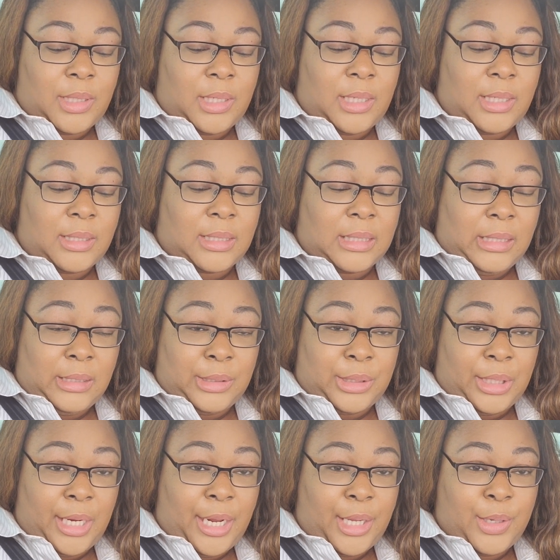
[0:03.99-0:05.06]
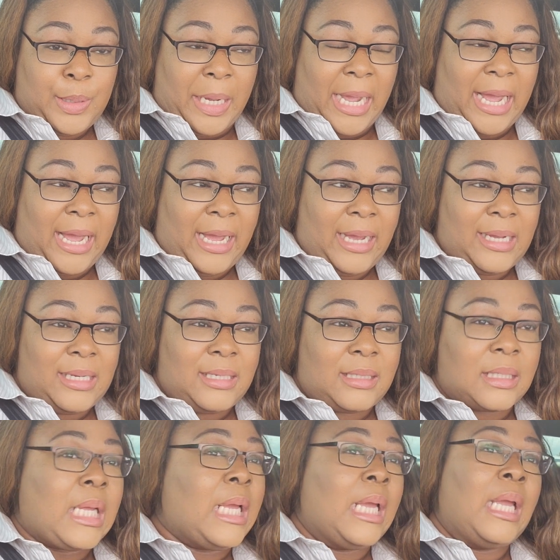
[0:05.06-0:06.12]
and today you
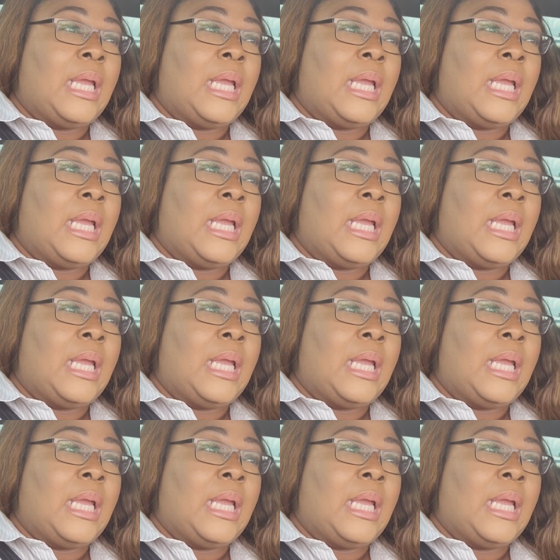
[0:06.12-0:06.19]
guys